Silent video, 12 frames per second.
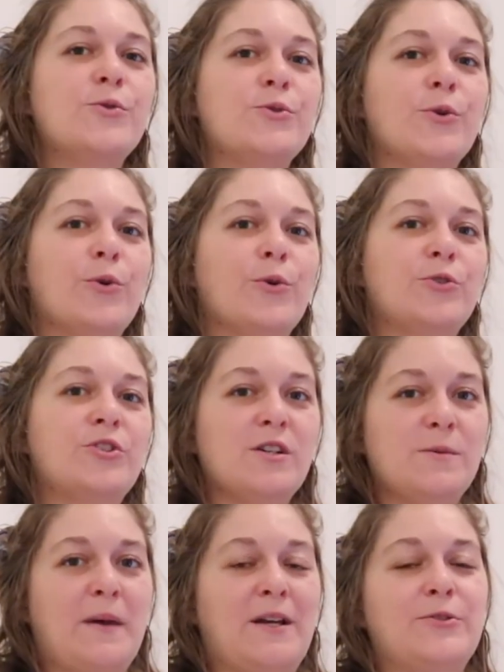So
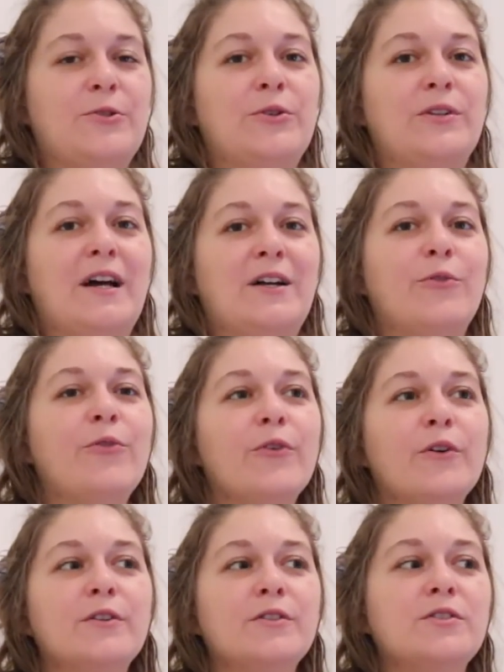just make sure that
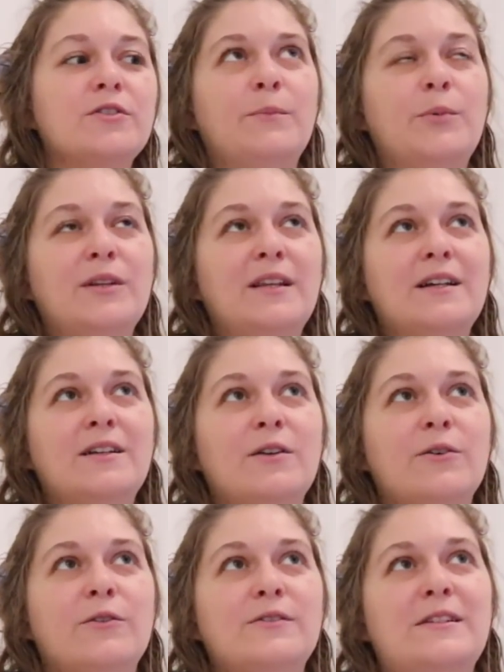first, putting
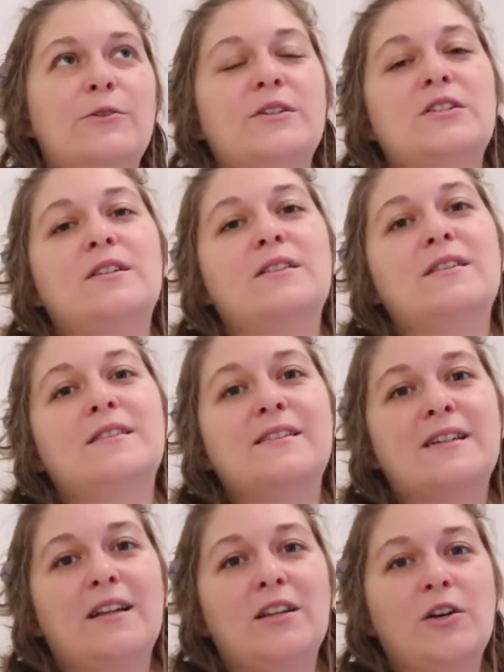your situation in this
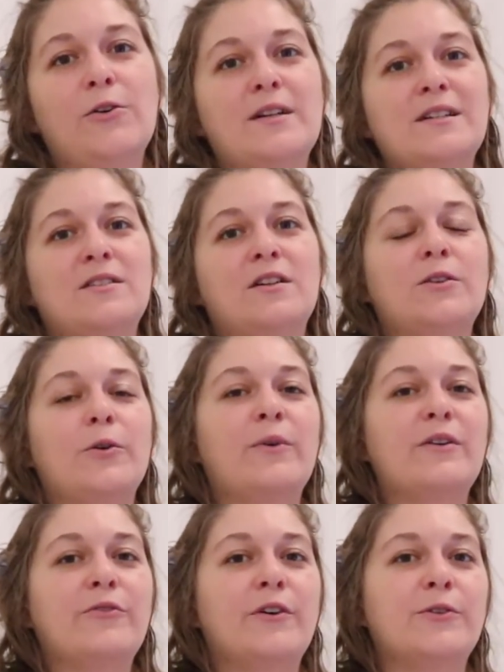category is not a
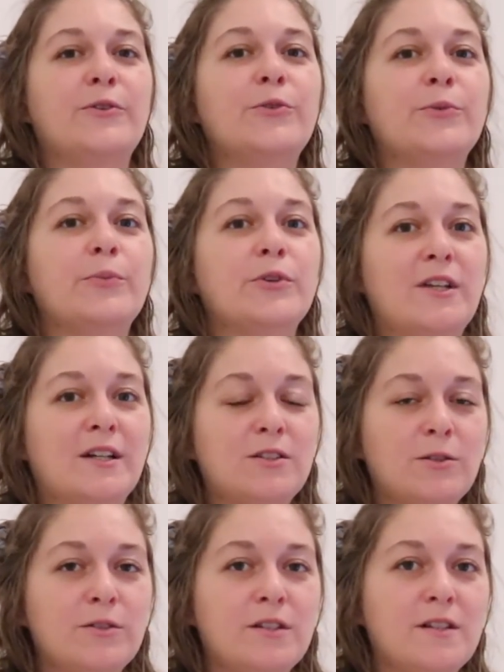way for you to put
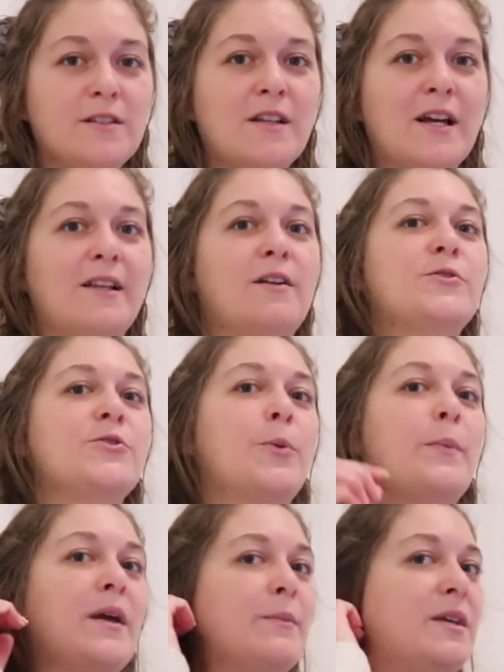excuses, and also
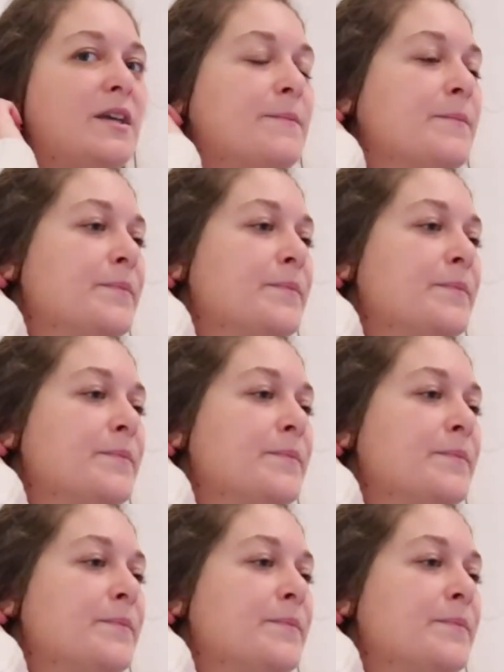maybe